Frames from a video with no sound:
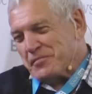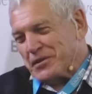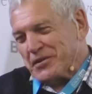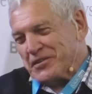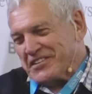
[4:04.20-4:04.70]

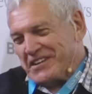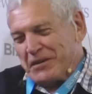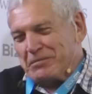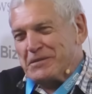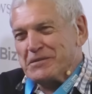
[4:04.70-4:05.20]
because
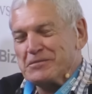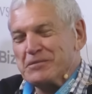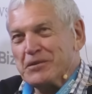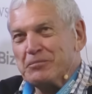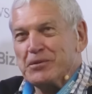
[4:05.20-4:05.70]
rugby was
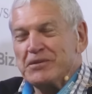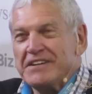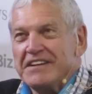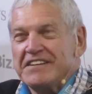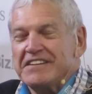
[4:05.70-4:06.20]
more
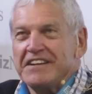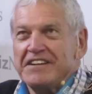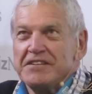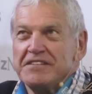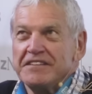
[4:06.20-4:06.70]
important than
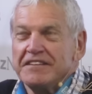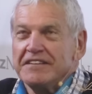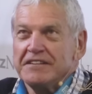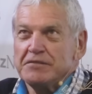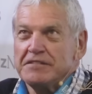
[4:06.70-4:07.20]
studies
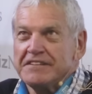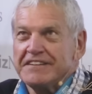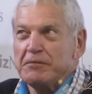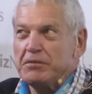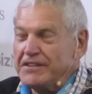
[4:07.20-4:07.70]
uh, the
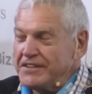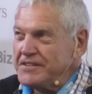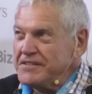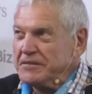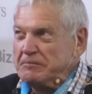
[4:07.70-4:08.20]
first couple of
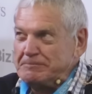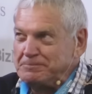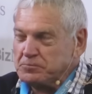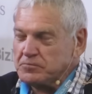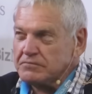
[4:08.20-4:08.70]
years.
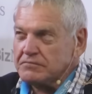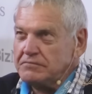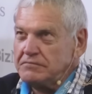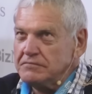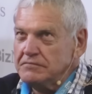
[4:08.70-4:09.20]

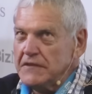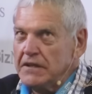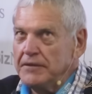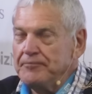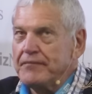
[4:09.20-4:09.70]

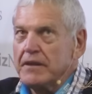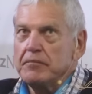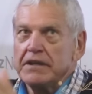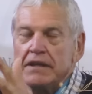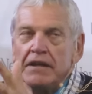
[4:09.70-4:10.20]
Um,
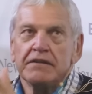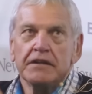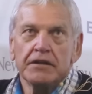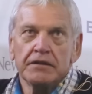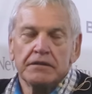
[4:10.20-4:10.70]
but then I
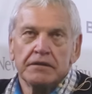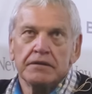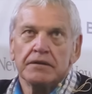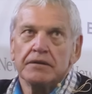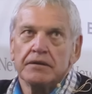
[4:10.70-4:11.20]
started,
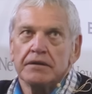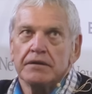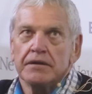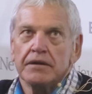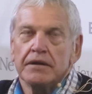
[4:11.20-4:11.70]

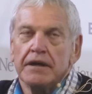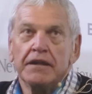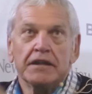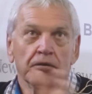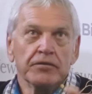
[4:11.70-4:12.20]

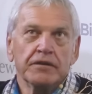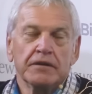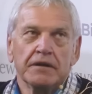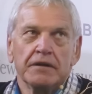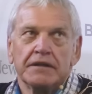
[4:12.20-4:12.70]
and then also,
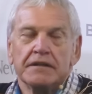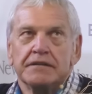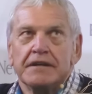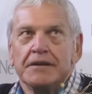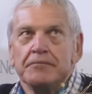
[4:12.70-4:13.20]
you know, at
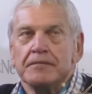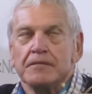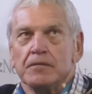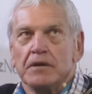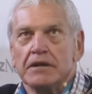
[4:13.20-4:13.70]
the time
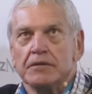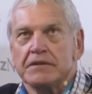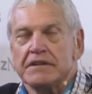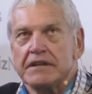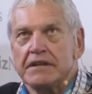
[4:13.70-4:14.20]
while you
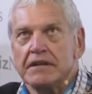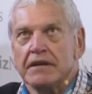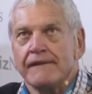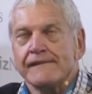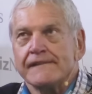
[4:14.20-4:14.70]
were
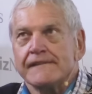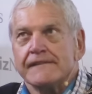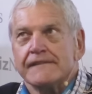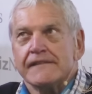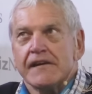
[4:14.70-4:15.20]
studying,
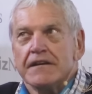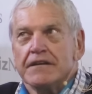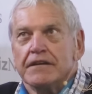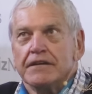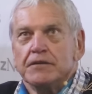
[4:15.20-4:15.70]

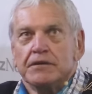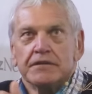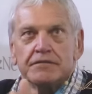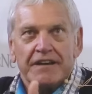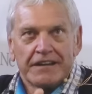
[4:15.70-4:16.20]
you
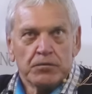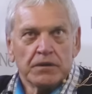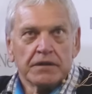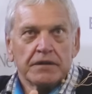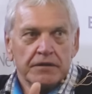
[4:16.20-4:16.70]
did VAC
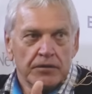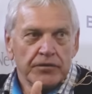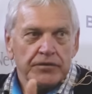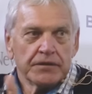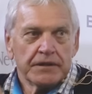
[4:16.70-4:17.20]
work
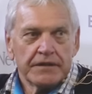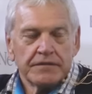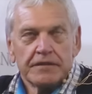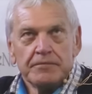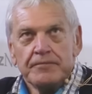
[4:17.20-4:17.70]
also at
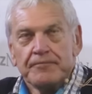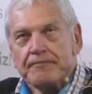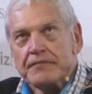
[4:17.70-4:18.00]
Eskom,